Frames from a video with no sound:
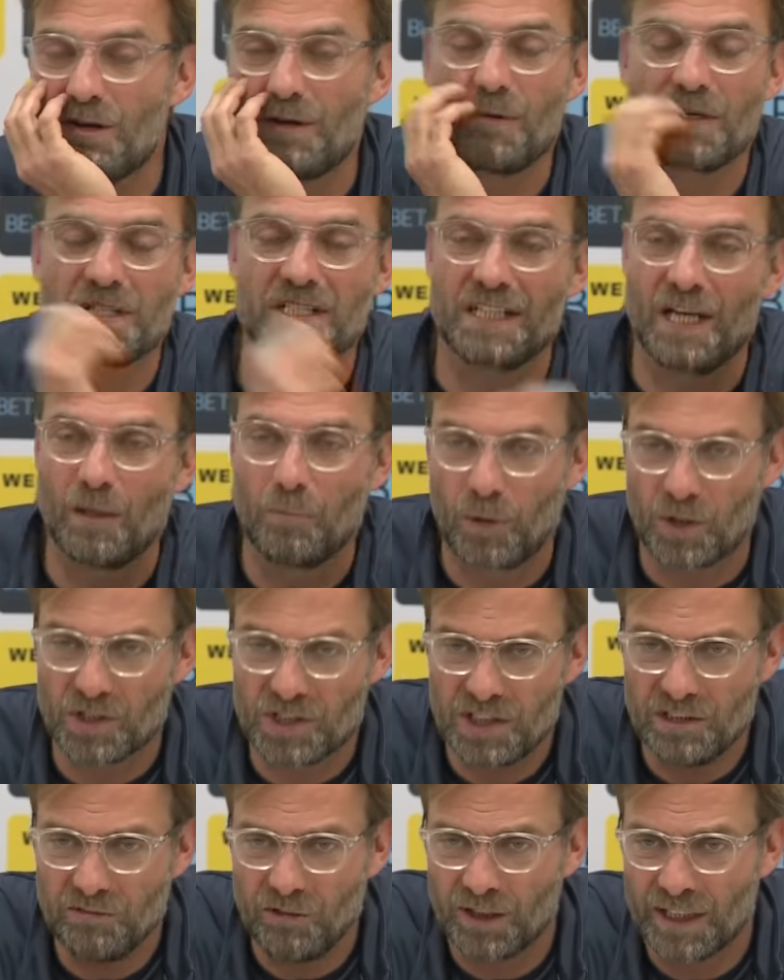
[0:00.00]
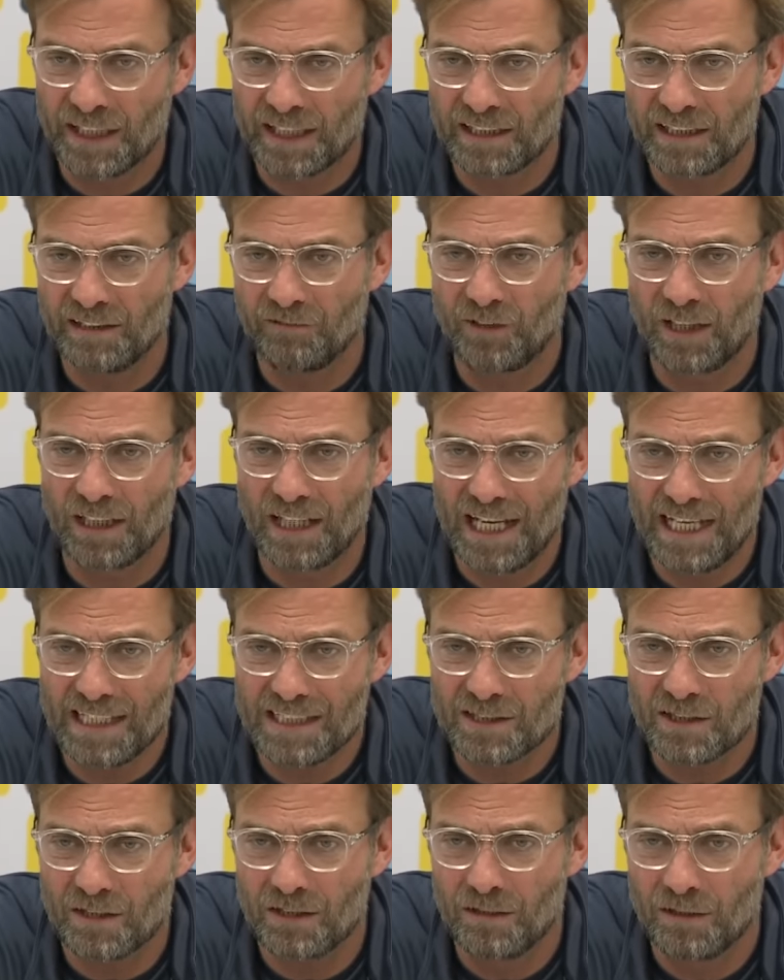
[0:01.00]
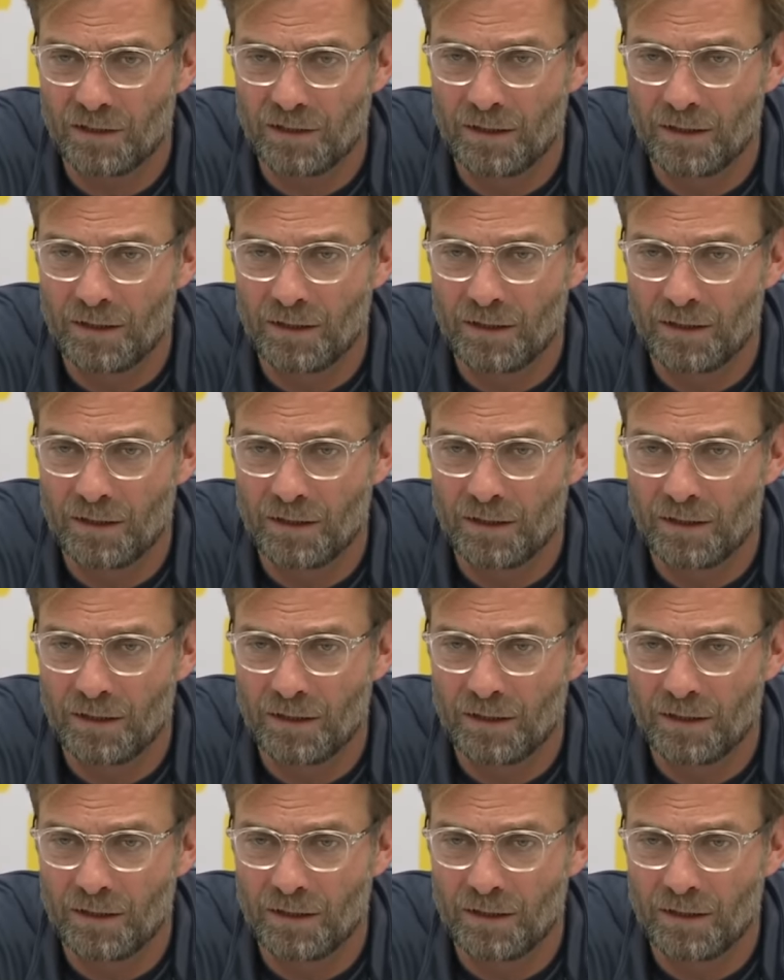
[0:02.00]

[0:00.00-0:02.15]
Sorry, was it now positive or negative? The last?